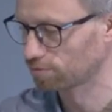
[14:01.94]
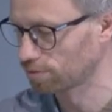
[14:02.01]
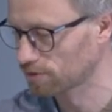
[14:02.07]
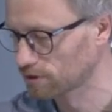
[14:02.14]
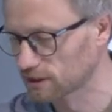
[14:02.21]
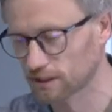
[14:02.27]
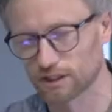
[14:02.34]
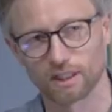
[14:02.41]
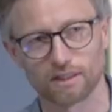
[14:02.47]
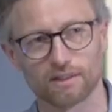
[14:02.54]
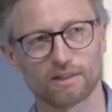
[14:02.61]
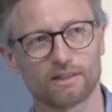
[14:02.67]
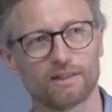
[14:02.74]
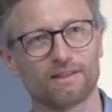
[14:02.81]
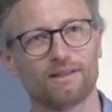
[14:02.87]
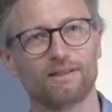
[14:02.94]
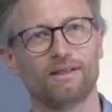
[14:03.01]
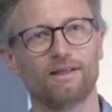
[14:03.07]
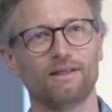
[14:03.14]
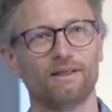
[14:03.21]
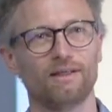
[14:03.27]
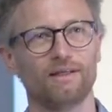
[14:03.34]
the pond initially.
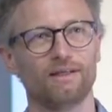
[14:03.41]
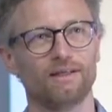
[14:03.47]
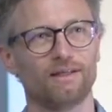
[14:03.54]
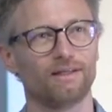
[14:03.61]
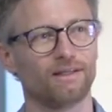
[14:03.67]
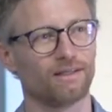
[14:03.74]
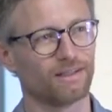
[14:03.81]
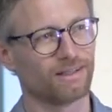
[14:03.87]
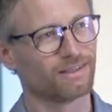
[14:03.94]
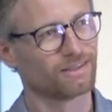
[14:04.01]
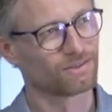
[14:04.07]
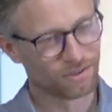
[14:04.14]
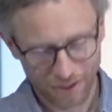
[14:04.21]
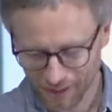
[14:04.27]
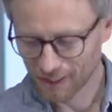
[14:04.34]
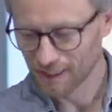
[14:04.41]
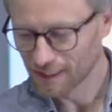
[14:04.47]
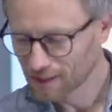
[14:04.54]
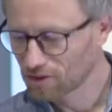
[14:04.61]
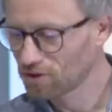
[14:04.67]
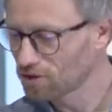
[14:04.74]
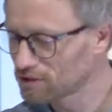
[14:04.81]
So
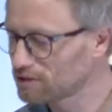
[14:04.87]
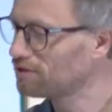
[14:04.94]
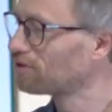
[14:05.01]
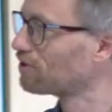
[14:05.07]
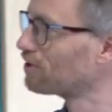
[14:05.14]
it goes